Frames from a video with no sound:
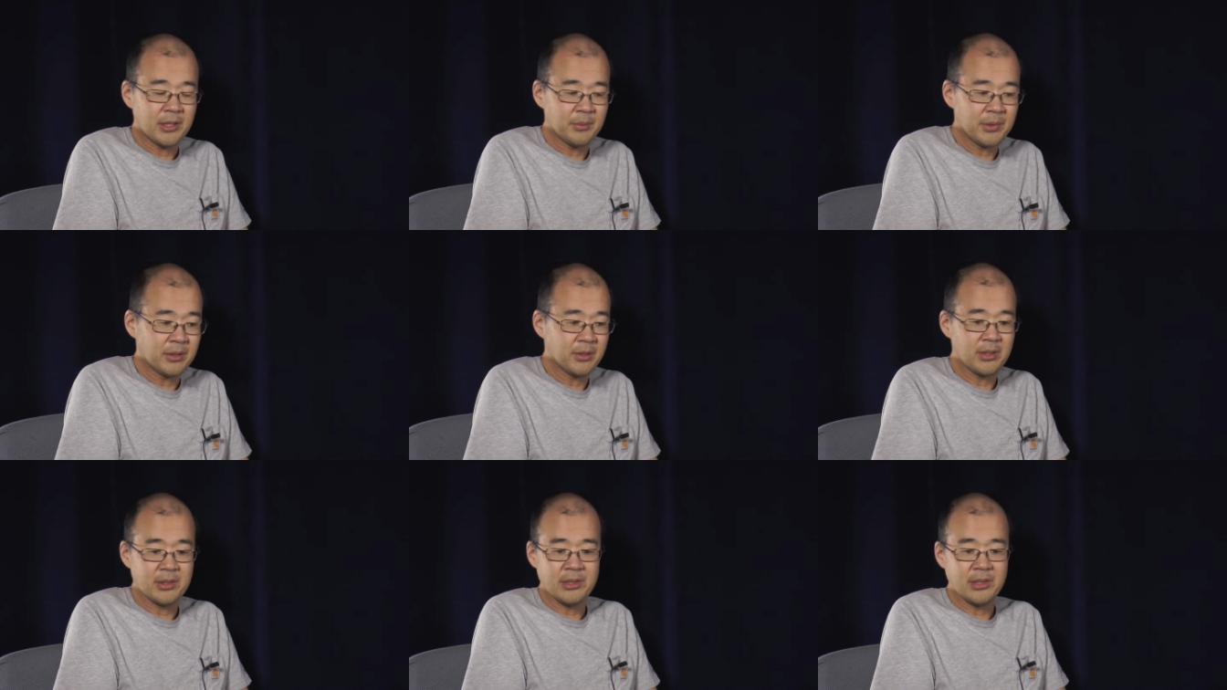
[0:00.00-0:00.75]

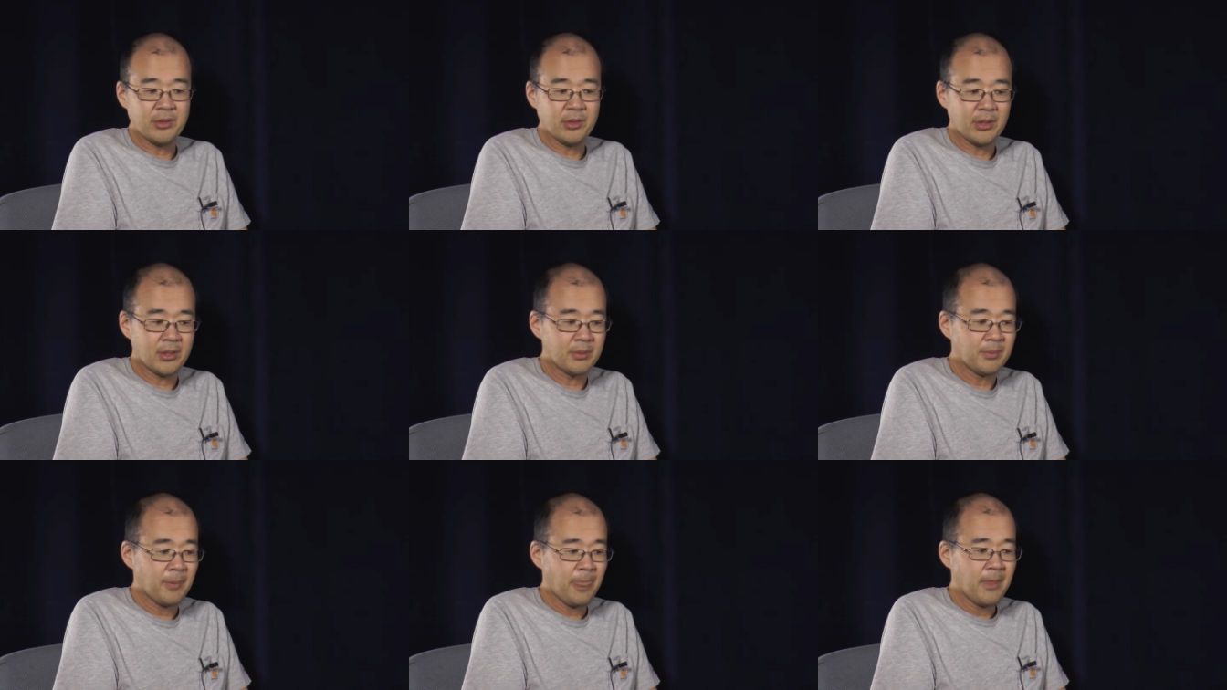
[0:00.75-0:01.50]
including the state of Utah,
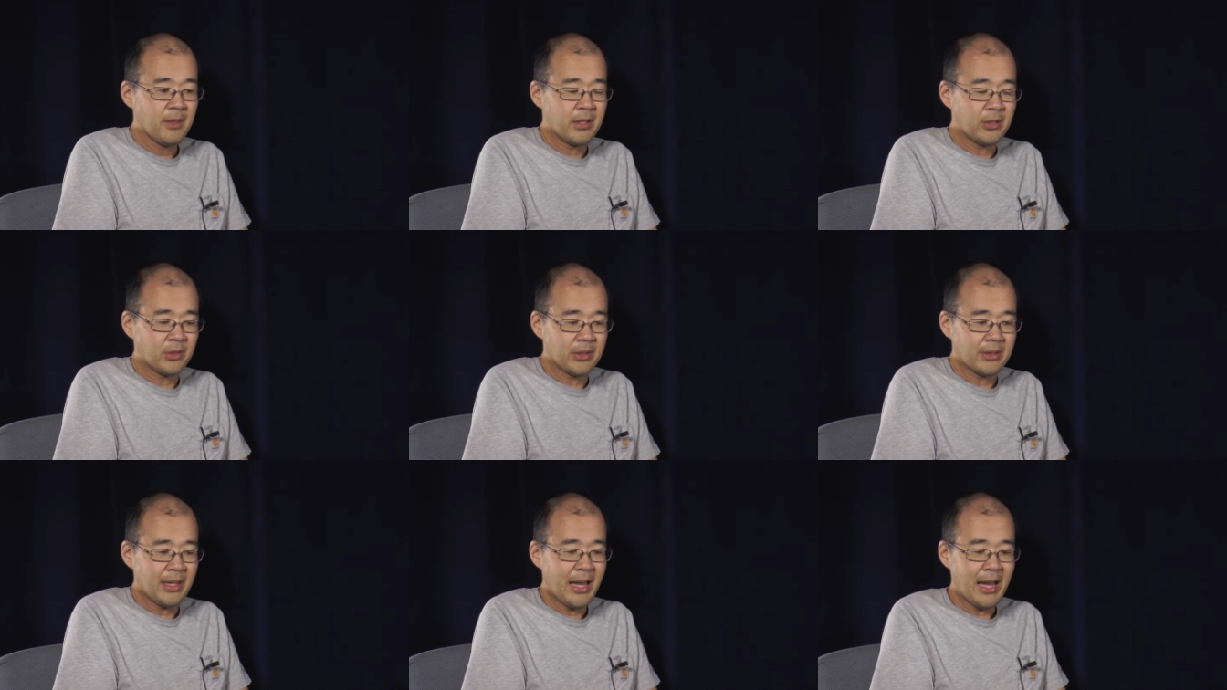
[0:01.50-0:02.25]
they look
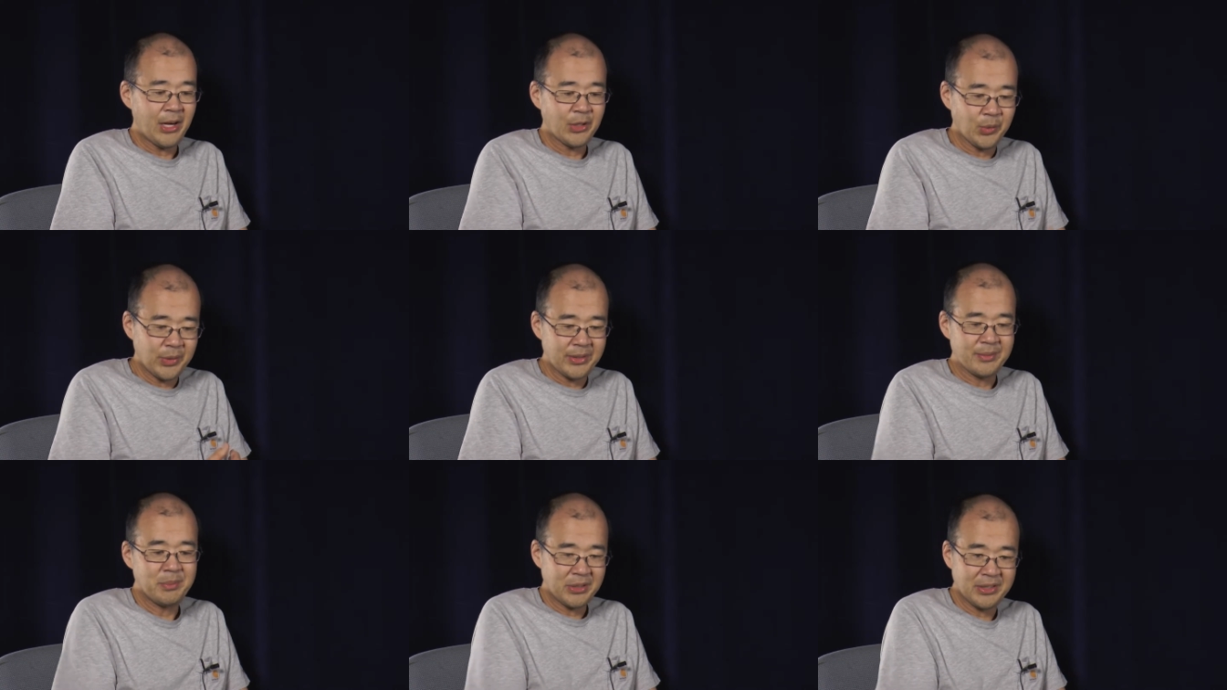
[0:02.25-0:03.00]
at how do we
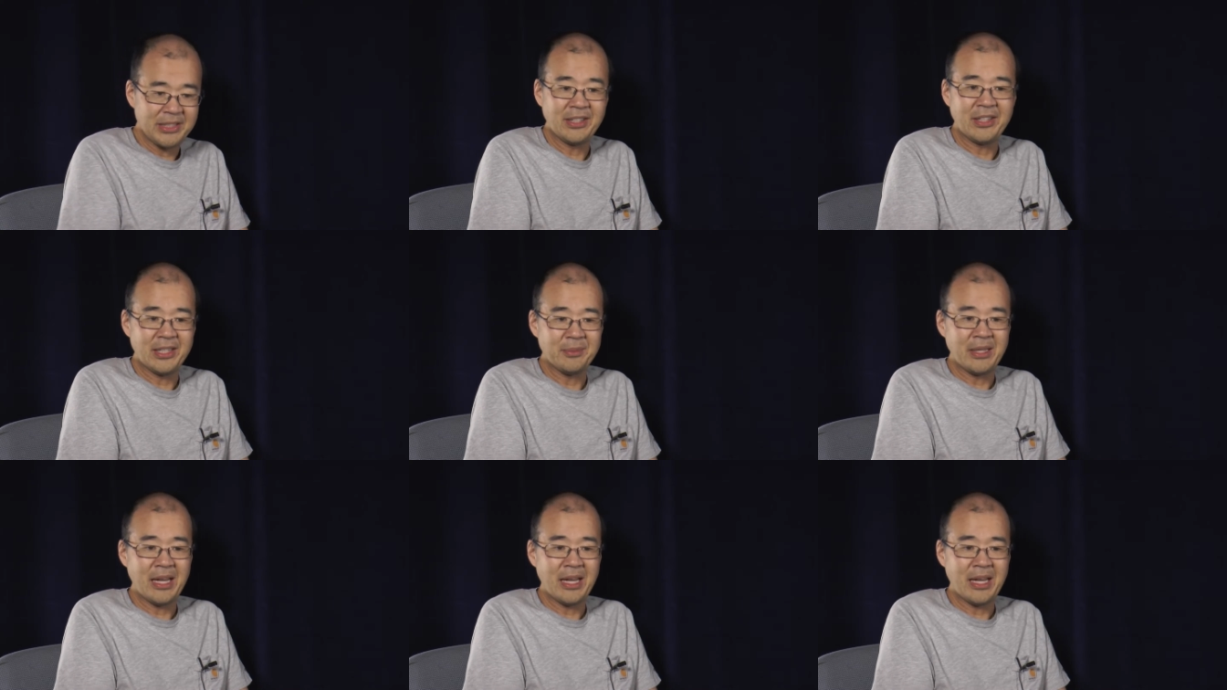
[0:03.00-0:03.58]
build economy,